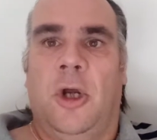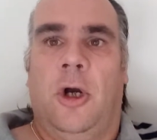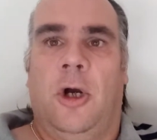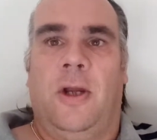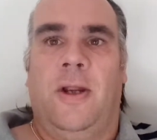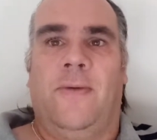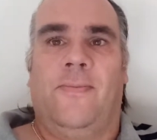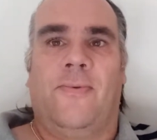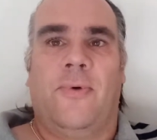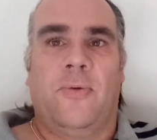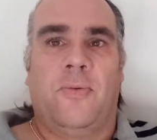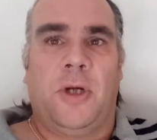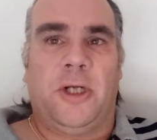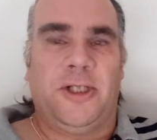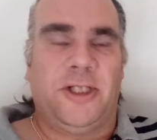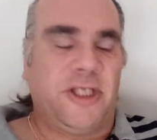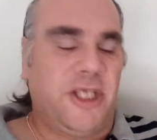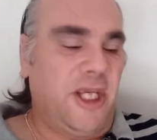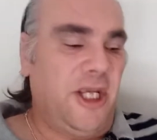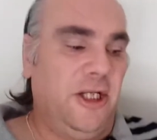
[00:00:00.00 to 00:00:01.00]
Hi
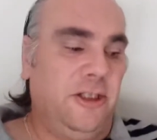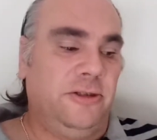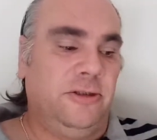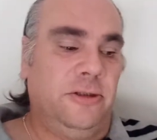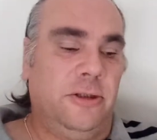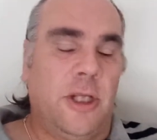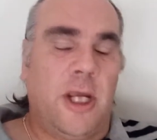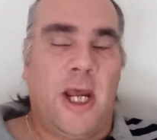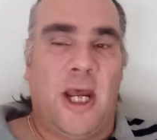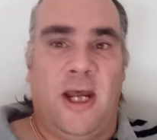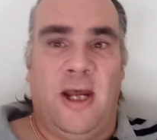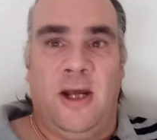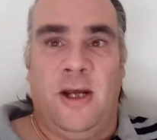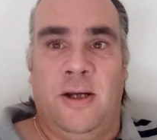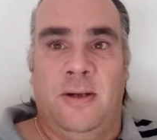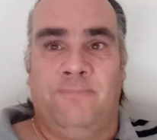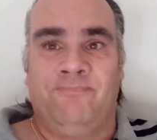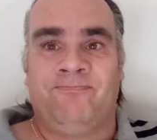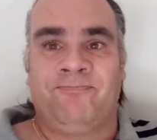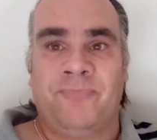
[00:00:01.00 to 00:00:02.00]
everyone again.
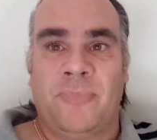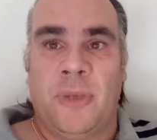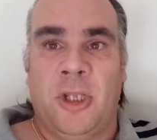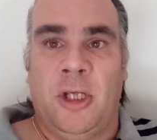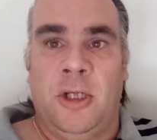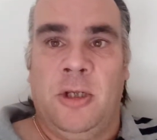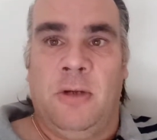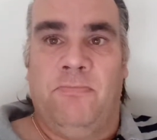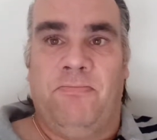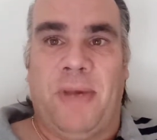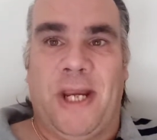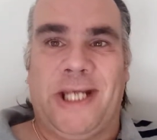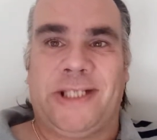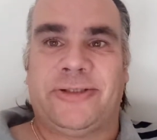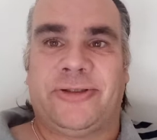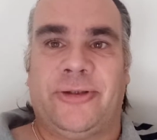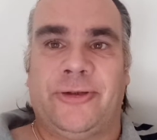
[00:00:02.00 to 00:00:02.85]
Back